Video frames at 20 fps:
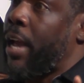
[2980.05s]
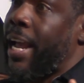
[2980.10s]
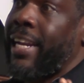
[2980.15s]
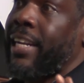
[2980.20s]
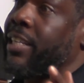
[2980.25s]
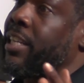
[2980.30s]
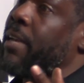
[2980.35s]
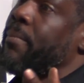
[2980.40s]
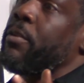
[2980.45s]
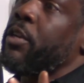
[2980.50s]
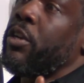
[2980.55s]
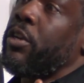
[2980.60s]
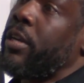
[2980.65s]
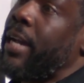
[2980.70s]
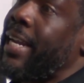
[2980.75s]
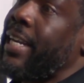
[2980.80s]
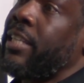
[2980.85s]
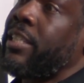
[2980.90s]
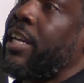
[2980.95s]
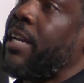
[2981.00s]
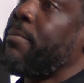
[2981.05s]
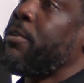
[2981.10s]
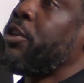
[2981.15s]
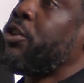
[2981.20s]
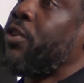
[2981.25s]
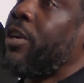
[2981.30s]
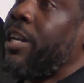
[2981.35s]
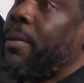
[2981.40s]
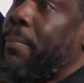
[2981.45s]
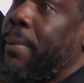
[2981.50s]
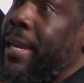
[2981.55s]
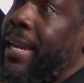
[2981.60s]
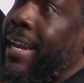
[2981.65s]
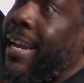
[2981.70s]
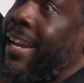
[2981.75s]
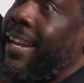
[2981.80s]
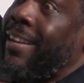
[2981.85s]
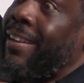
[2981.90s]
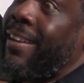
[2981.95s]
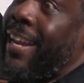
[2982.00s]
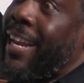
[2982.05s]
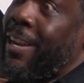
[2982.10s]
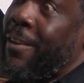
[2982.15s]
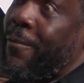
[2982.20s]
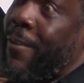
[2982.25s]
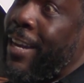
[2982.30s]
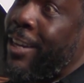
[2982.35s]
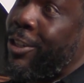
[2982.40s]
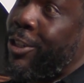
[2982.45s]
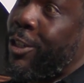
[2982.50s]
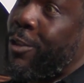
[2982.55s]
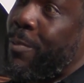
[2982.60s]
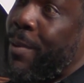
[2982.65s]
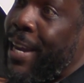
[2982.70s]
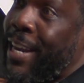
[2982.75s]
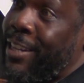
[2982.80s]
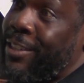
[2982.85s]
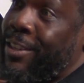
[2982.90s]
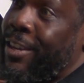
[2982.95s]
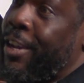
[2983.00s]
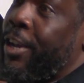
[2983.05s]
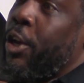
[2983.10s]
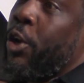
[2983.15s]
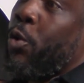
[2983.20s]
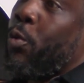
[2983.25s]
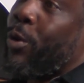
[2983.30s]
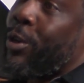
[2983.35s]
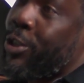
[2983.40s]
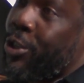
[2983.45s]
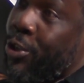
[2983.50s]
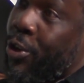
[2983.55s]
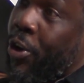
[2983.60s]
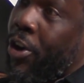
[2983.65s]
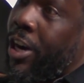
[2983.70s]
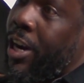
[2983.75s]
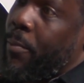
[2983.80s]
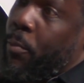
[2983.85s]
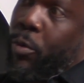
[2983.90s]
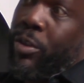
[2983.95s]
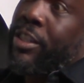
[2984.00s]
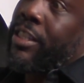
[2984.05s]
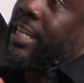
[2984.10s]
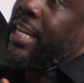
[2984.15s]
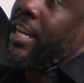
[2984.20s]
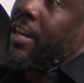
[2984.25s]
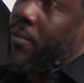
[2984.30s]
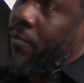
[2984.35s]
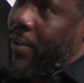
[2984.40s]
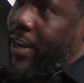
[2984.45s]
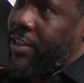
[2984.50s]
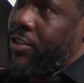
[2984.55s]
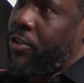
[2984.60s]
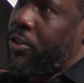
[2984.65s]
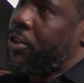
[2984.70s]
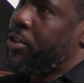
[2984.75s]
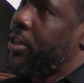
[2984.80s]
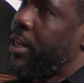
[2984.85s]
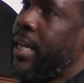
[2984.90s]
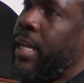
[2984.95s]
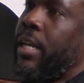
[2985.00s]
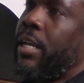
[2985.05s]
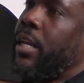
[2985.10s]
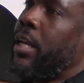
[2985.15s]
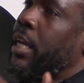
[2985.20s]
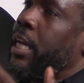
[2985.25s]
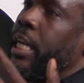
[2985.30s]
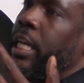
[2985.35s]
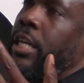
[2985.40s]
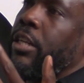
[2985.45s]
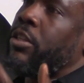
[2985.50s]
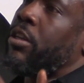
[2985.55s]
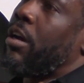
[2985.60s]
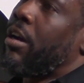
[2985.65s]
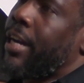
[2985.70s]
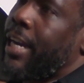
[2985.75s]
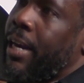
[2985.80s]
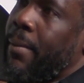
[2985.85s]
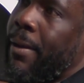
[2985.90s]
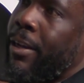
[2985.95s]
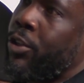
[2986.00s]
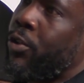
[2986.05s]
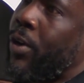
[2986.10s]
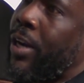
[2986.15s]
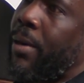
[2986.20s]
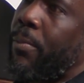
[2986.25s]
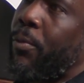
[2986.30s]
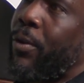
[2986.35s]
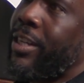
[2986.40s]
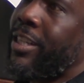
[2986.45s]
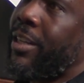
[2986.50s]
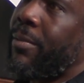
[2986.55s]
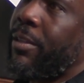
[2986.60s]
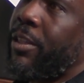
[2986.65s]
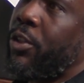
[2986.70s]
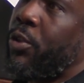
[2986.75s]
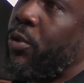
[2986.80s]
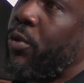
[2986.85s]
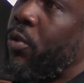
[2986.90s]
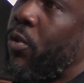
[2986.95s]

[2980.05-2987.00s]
Anytime you're trying to be in innovation space, we're startup, we're seed investors. You're talking about trying to bring something to an